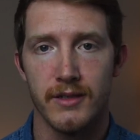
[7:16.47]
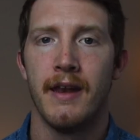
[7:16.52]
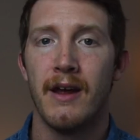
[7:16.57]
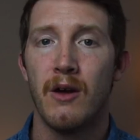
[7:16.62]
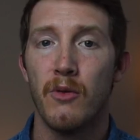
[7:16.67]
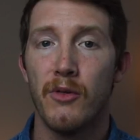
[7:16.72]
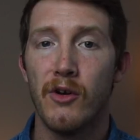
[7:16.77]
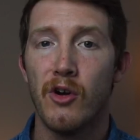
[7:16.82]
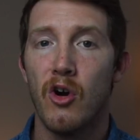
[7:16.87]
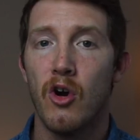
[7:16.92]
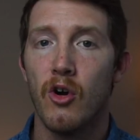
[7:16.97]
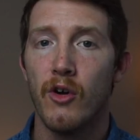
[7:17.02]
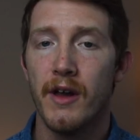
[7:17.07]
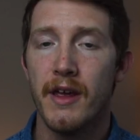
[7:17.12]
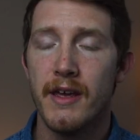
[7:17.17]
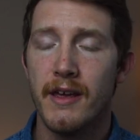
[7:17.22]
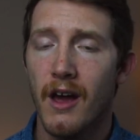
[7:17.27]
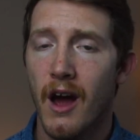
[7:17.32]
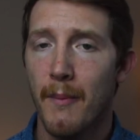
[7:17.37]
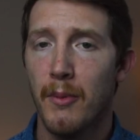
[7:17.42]
Now, there are
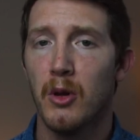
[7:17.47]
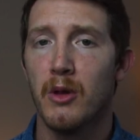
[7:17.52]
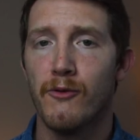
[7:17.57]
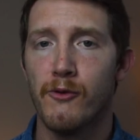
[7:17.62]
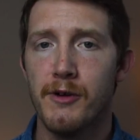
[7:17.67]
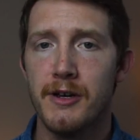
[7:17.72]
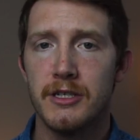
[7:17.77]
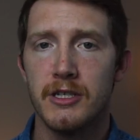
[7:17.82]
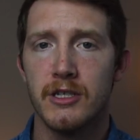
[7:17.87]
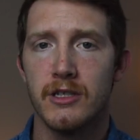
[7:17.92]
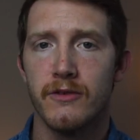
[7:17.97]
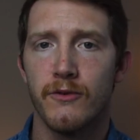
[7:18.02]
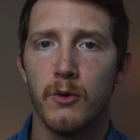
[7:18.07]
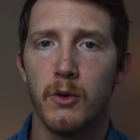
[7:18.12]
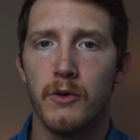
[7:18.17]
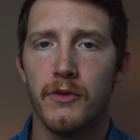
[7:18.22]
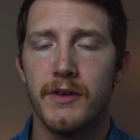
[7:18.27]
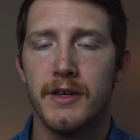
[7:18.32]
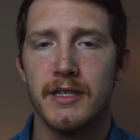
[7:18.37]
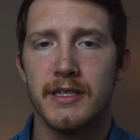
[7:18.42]
a couple of reasons
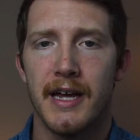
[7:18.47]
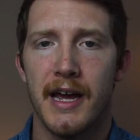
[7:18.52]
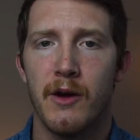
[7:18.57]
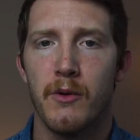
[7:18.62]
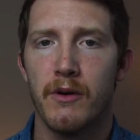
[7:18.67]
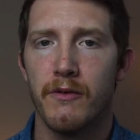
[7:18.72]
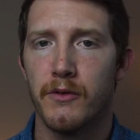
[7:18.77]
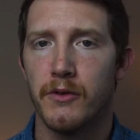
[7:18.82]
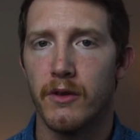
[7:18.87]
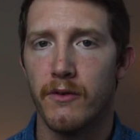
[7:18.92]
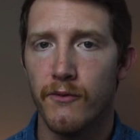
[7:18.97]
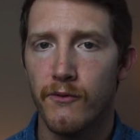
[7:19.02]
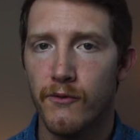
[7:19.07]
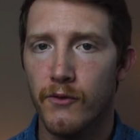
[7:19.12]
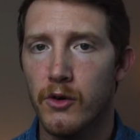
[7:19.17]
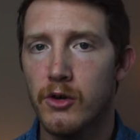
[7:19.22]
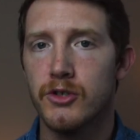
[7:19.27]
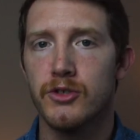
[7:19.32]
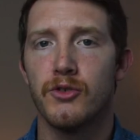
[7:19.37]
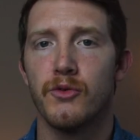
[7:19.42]
for this. However, the
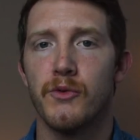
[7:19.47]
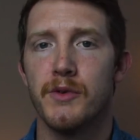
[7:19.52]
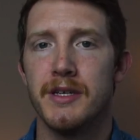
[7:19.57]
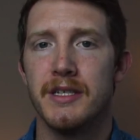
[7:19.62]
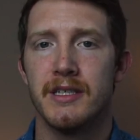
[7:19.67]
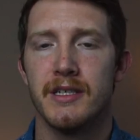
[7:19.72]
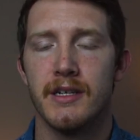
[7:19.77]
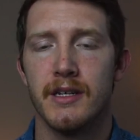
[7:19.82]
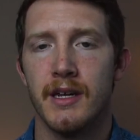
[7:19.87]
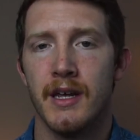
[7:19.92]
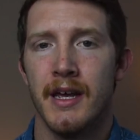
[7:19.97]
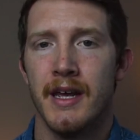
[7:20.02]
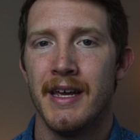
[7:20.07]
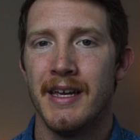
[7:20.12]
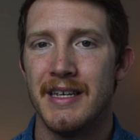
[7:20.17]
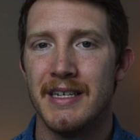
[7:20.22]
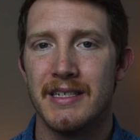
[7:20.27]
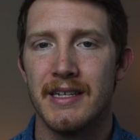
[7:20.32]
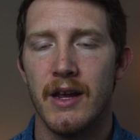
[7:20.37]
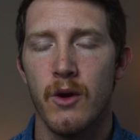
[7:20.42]
first reason
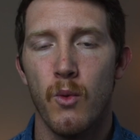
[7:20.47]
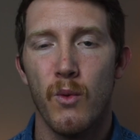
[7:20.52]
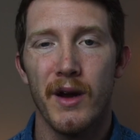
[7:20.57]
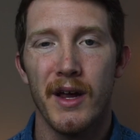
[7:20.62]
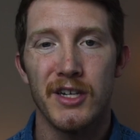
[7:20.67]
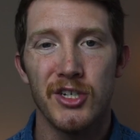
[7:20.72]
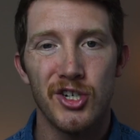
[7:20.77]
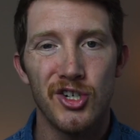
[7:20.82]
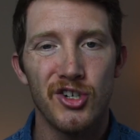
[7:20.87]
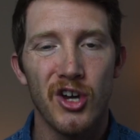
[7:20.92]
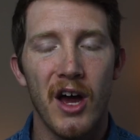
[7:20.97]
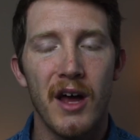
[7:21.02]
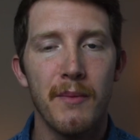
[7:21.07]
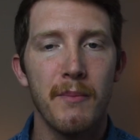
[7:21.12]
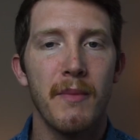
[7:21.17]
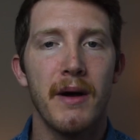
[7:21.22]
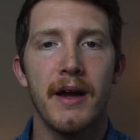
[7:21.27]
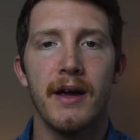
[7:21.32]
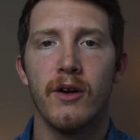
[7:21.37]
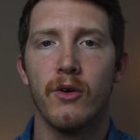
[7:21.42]
is that when I shot
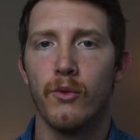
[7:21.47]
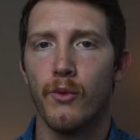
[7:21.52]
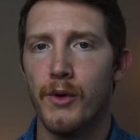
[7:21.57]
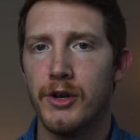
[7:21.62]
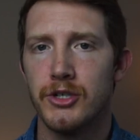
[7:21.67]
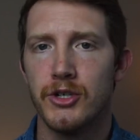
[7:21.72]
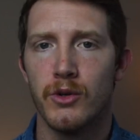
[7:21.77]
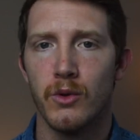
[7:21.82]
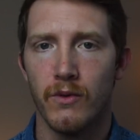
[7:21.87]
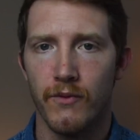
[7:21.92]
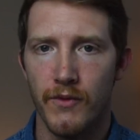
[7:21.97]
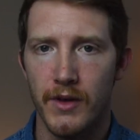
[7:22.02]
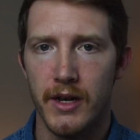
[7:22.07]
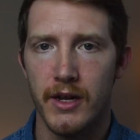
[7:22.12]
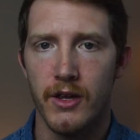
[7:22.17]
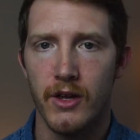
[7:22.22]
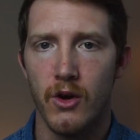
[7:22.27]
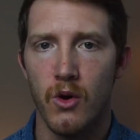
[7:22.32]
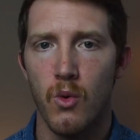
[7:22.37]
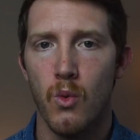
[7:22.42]
my original
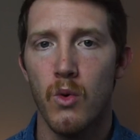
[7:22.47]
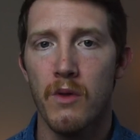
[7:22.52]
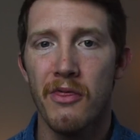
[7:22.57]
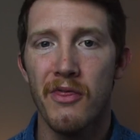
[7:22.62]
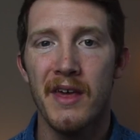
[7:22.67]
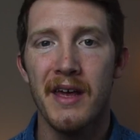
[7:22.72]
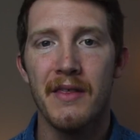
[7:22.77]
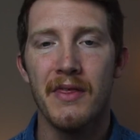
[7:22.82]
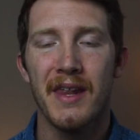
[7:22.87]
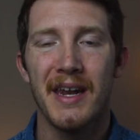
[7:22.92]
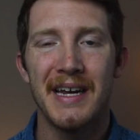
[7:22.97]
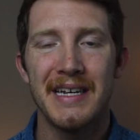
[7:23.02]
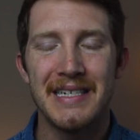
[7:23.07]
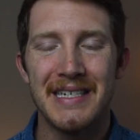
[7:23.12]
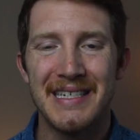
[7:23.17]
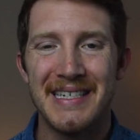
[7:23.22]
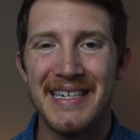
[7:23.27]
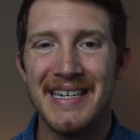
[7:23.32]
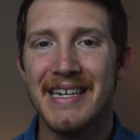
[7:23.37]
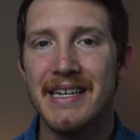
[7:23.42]
video, one thing that I
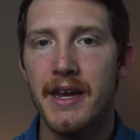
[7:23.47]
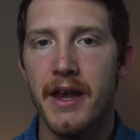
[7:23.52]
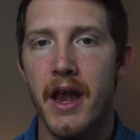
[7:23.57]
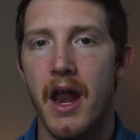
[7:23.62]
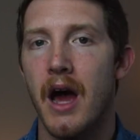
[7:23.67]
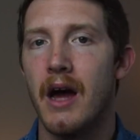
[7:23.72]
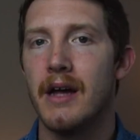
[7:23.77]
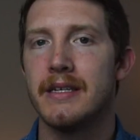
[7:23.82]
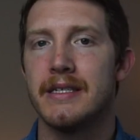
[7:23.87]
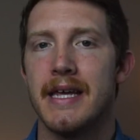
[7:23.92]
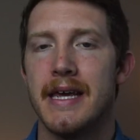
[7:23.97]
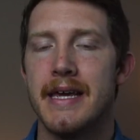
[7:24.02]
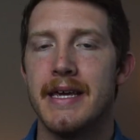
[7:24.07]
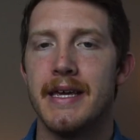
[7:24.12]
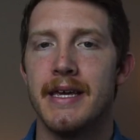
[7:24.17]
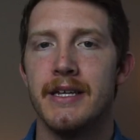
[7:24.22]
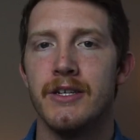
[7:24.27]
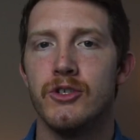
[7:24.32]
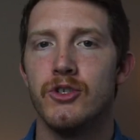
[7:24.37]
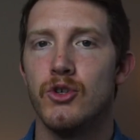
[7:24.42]
did not take
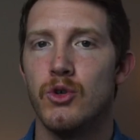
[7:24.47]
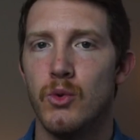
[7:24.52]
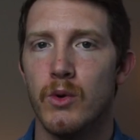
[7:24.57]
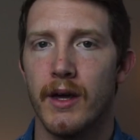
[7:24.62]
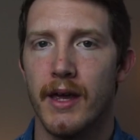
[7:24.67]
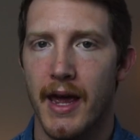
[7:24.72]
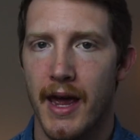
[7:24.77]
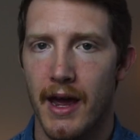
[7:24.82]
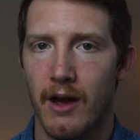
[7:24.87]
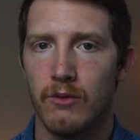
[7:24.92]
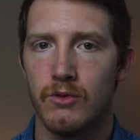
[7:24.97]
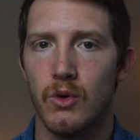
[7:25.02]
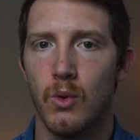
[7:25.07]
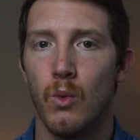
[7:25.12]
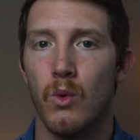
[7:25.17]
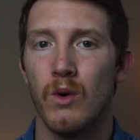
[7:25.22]
into account